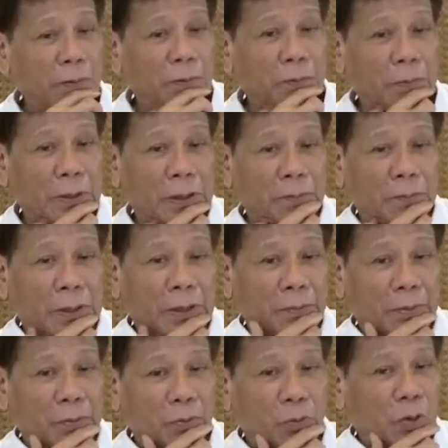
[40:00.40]
para
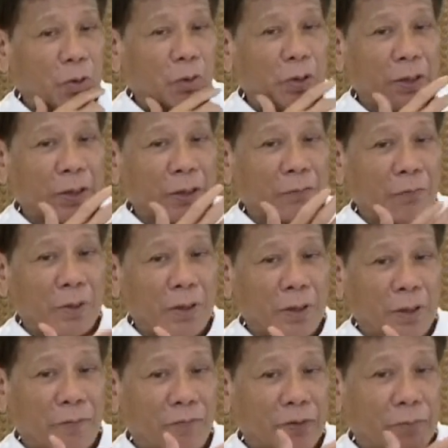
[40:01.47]
malaman, we will not
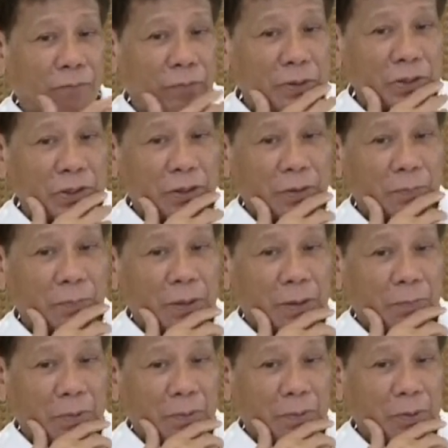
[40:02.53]
be facing the
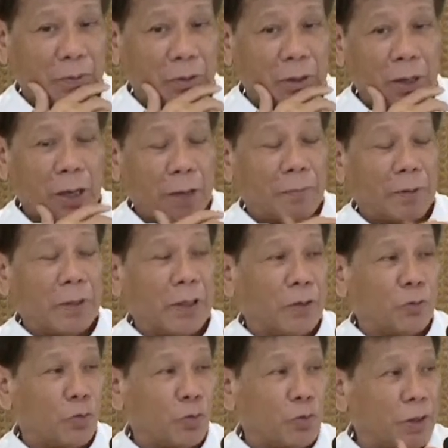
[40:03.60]
problem. I mean,
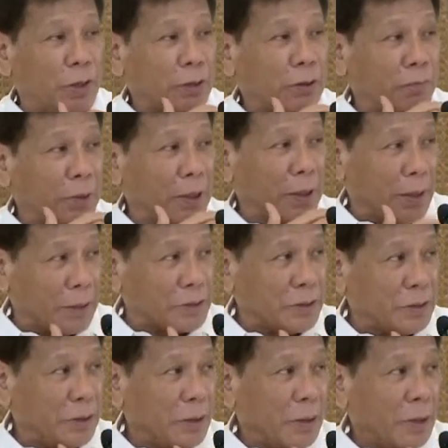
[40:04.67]
it would not be
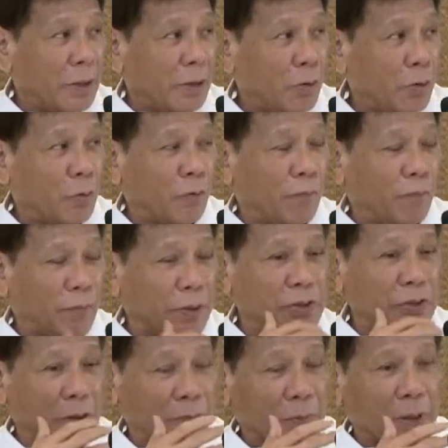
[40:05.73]
us who would
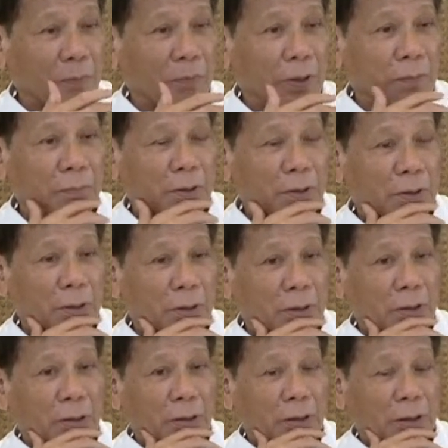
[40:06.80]
face that problem
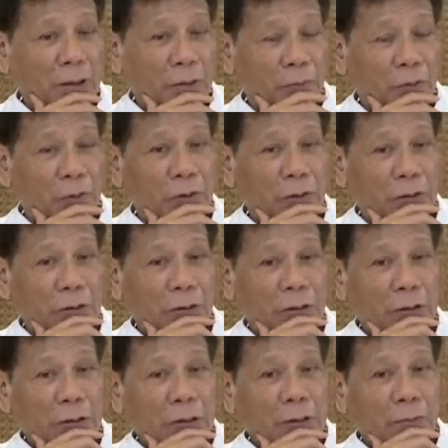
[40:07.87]
anymore.
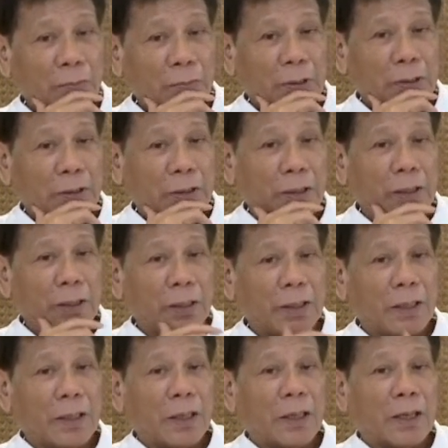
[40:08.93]
But
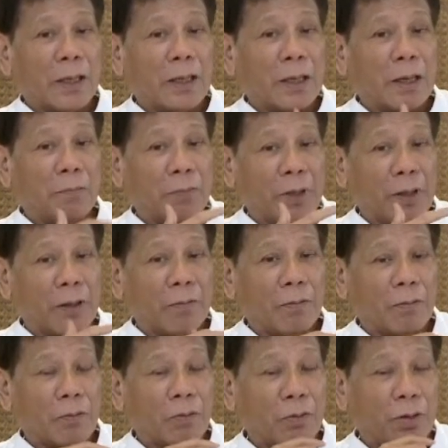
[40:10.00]
the
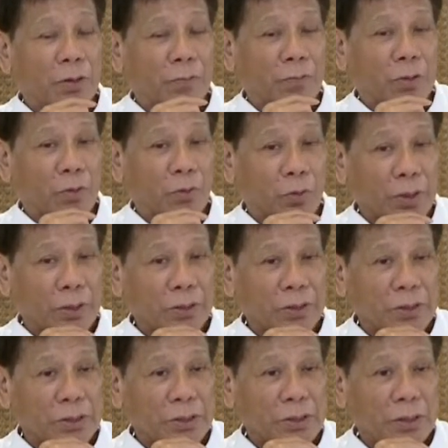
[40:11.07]
incoming or whoever
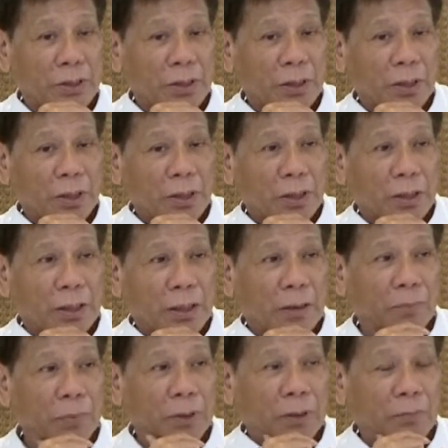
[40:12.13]
wins,
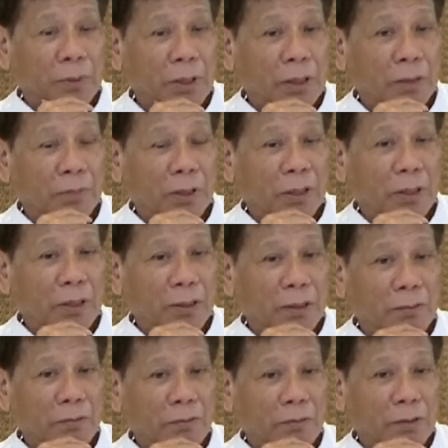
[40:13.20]
dapat malaman nila
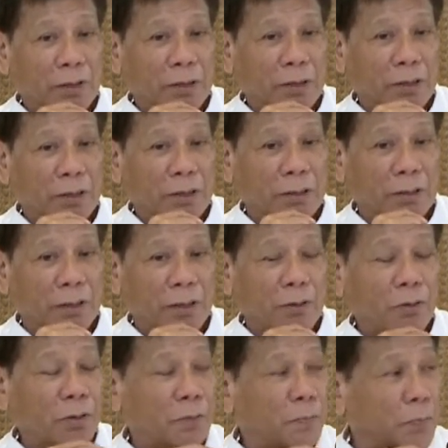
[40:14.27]
ito na
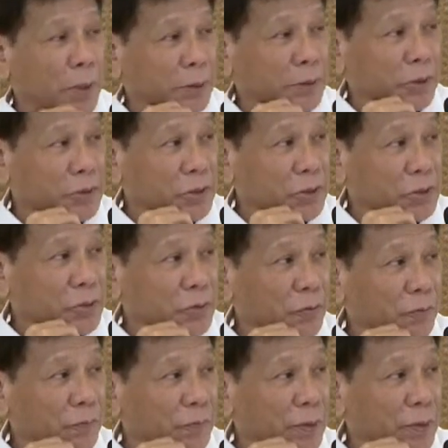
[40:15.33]
the good practices of